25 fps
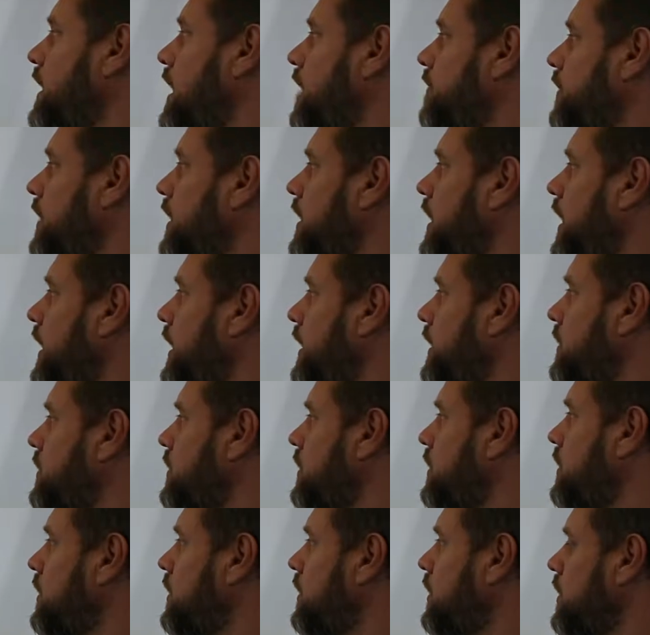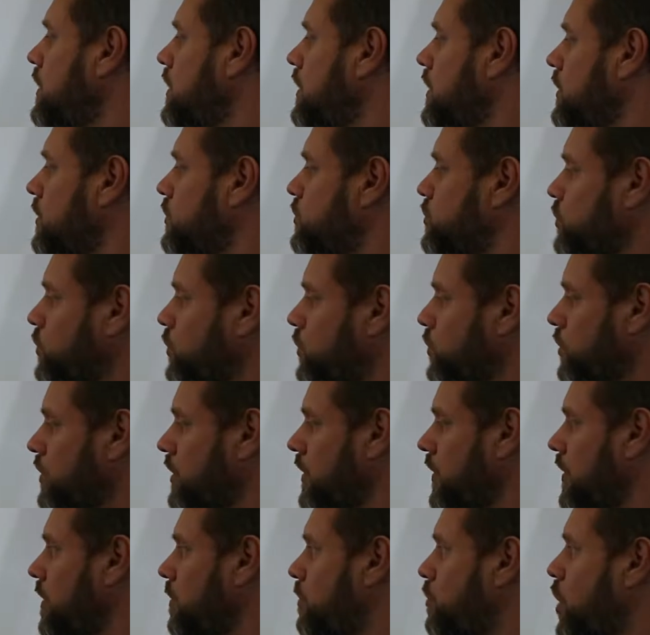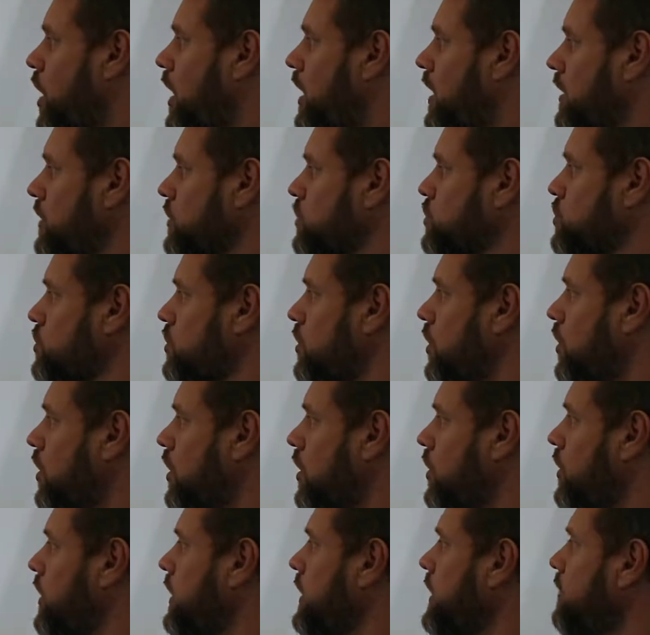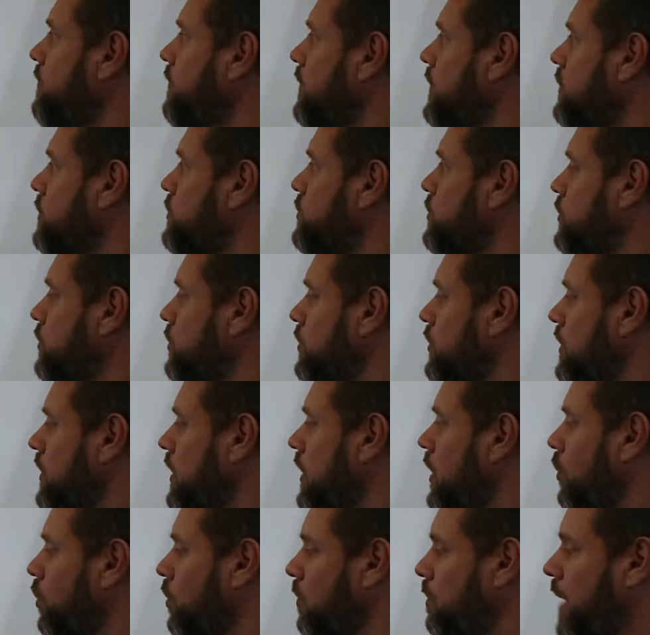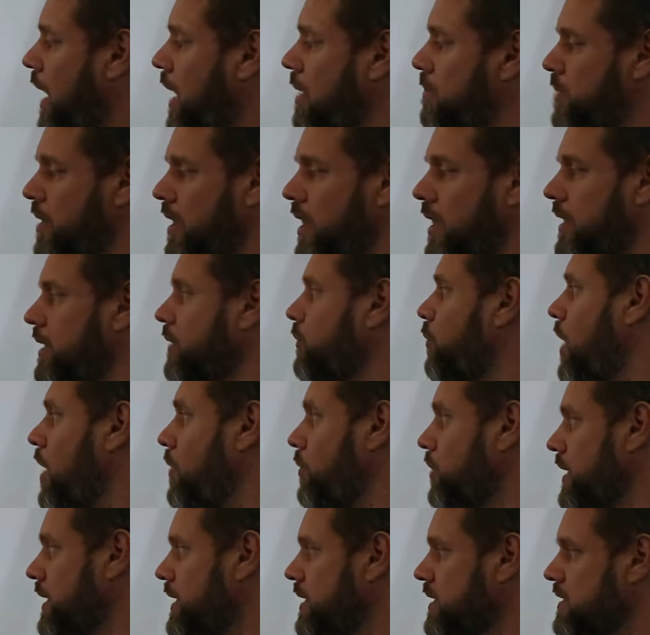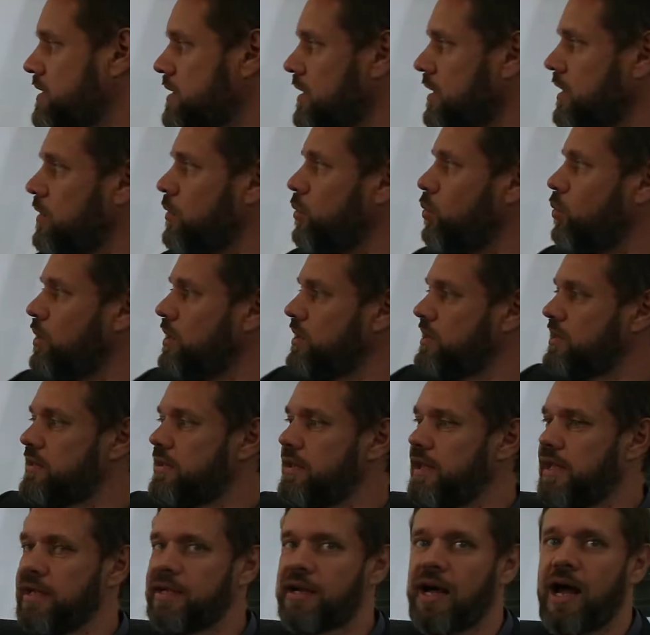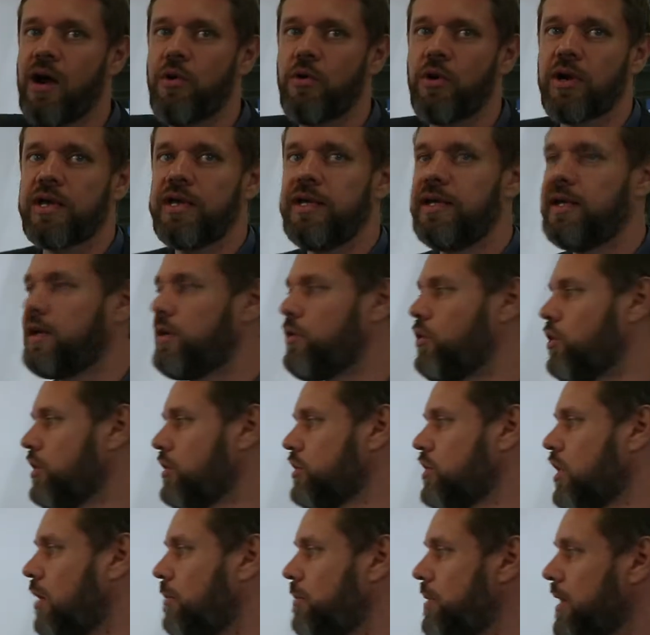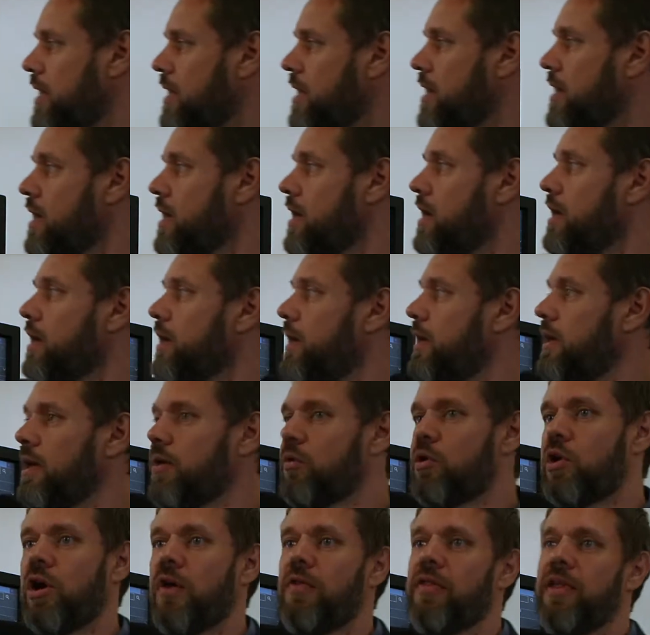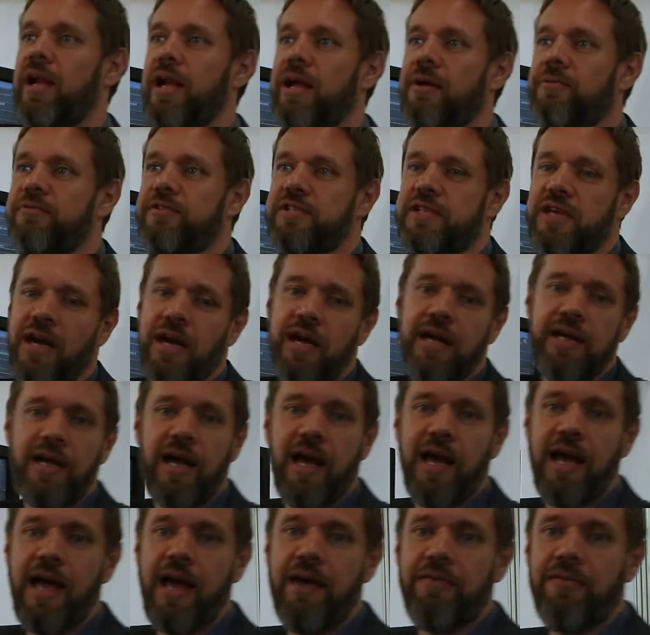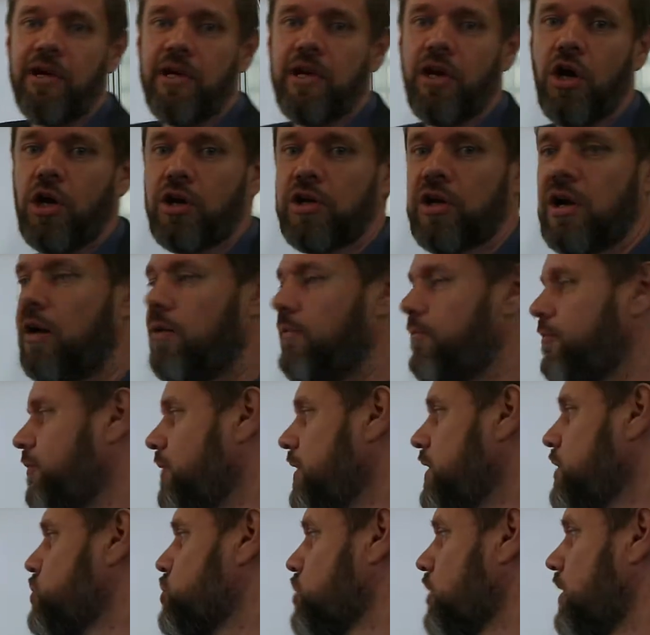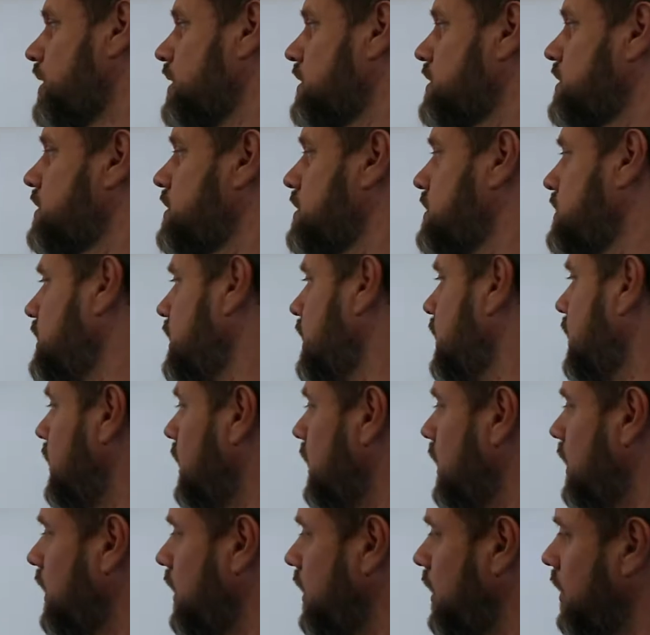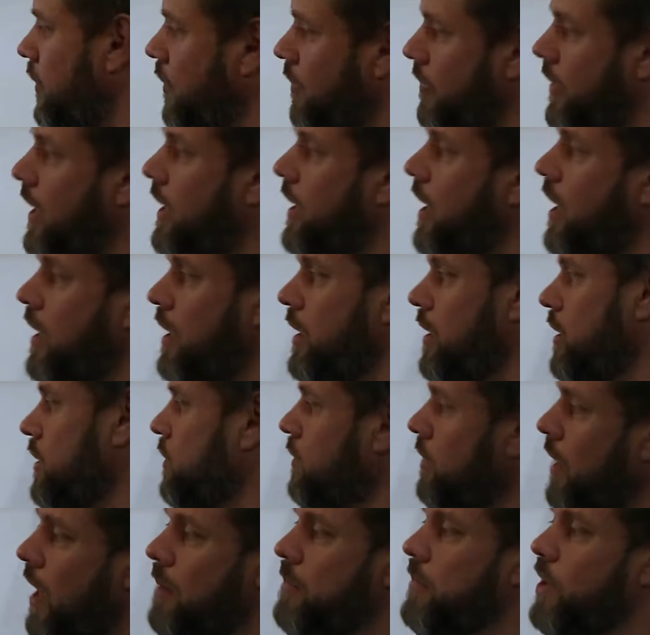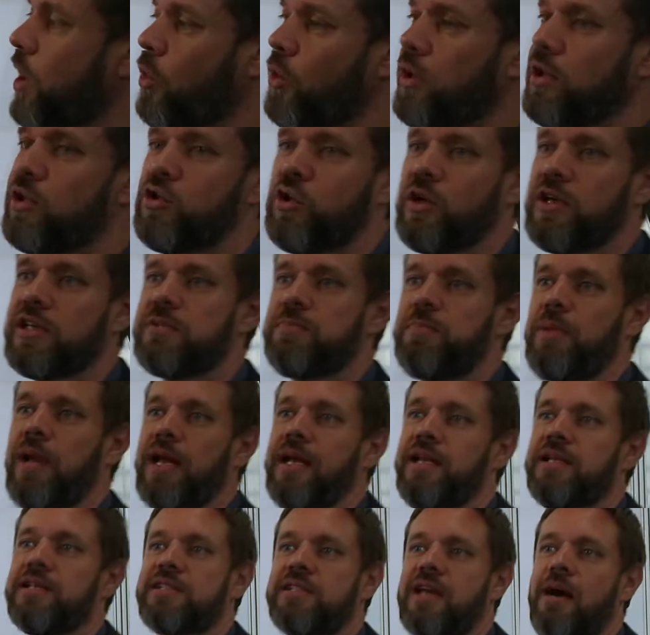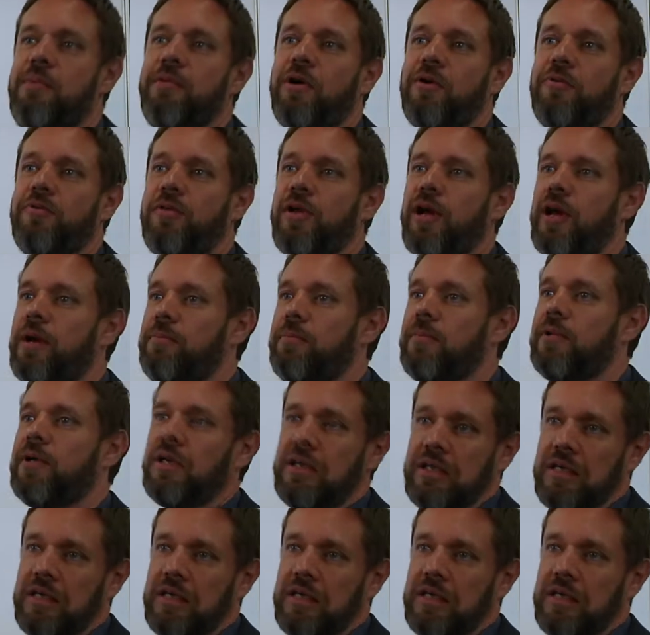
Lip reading: navigate to the branch or even to the whole pipeline very easy with that hierarchy here on top. Here on the left side I have a lot of features that I'm going to explain some of them